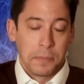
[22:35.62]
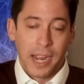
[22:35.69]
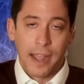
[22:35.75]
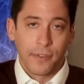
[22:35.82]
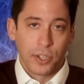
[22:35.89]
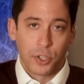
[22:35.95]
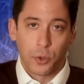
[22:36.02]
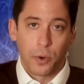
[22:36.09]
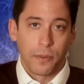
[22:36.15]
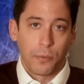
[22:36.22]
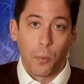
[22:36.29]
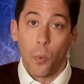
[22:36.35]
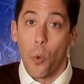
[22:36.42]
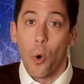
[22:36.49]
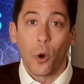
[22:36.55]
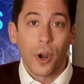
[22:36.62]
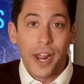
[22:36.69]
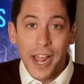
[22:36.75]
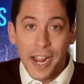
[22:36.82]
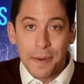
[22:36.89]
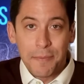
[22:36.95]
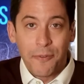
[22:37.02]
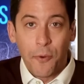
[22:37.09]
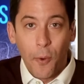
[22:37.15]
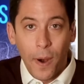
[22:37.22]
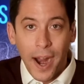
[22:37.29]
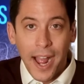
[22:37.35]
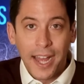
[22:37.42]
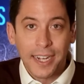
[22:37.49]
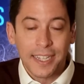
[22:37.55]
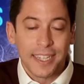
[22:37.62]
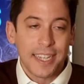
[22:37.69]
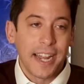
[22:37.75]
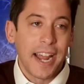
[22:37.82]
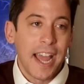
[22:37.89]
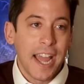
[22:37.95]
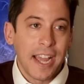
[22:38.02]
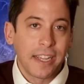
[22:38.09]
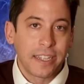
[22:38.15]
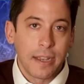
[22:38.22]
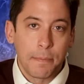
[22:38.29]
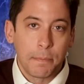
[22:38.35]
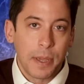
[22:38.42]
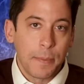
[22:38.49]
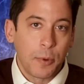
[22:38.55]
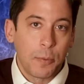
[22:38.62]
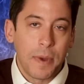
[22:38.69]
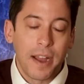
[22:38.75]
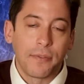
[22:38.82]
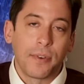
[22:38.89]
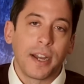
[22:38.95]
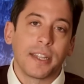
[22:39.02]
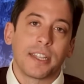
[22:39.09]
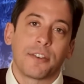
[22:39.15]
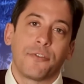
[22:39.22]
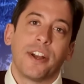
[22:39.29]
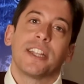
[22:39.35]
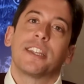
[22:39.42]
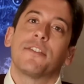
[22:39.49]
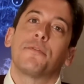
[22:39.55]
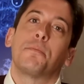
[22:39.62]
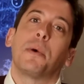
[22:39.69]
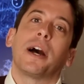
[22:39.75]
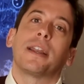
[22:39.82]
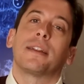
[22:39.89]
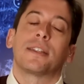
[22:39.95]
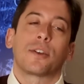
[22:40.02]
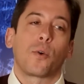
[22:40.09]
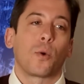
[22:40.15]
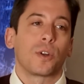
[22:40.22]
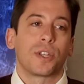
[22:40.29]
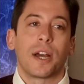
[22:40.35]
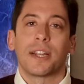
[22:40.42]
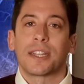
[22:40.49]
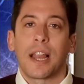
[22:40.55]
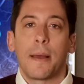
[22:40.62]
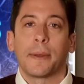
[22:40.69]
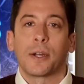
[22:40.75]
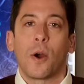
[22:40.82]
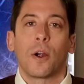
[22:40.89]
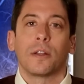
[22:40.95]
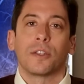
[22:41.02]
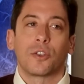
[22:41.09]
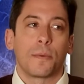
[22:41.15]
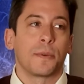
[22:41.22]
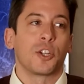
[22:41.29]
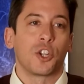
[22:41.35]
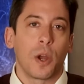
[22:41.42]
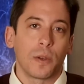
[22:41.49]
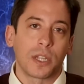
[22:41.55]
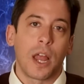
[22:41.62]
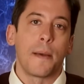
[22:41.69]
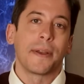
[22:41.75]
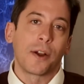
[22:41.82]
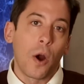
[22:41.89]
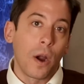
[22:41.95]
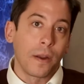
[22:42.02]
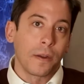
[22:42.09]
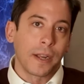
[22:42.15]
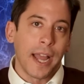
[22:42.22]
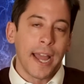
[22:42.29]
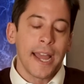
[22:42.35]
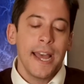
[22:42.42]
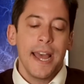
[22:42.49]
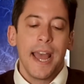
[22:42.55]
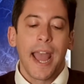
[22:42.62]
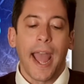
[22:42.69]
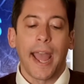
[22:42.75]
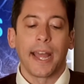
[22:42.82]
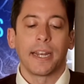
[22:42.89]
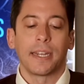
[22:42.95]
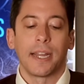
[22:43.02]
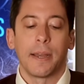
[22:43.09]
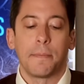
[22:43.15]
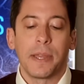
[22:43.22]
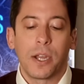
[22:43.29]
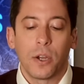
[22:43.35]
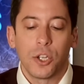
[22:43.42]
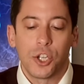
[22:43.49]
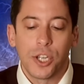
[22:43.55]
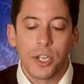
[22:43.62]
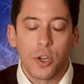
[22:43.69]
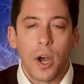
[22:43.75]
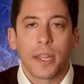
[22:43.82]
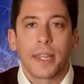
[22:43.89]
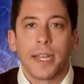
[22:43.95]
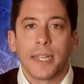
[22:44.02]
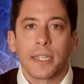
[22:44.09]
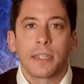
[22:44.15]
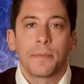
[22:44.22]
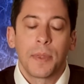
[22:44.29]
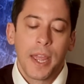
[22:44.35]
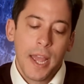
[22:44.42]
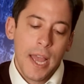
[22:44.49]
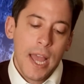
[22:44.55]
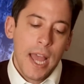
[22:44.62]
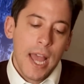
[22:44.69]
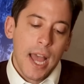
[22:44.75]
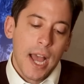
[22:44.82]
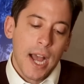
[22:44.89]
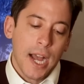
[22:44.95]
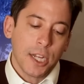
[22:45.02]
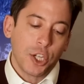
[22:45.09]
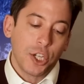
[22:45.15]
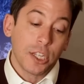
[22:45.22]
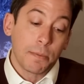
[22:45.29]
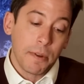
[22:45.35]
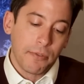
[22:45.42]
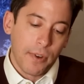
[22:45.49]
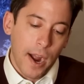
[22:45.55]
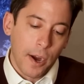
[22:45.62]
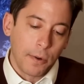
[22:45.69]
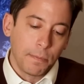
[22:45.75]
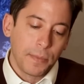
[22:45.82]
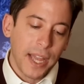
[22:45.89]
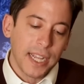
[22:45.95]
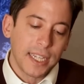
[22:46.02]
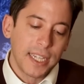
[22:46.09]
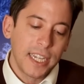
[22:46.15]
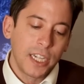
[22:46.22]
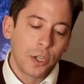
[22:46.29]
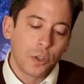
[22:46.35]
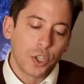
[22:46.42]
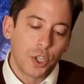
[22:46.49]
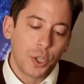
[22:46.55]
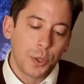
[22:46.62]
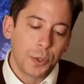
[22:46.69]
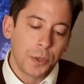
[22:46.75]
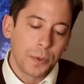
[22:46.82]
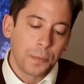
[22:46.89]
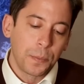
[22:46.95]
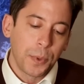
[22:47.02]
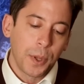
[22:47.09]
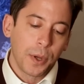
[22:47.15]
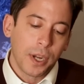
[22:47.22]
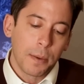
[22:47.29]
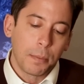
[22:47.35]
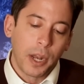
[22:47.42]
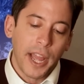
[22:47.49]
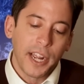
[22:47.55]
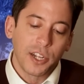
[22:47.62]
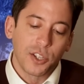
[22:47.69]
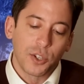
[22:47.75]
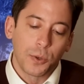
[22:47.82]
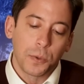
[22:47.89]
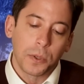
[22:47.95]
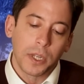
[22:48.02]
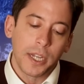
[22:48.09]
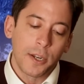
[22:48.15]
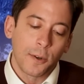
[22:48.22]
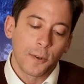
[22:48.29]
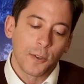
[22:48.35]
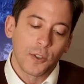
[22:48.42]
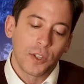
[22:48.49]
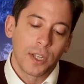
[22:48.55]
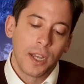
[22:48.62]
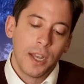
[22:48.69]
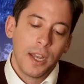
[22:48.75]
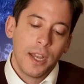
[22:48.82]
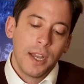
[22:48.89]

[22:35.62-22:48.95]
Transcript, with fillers: gave a sort of warning beforehand and said, hey, some people might find this offensive, but it's a course on Islamic art, and so I'm going to show Islamic art, okay? And uh, because she taught this, uh, she's been fired. A senior student complained to school leaders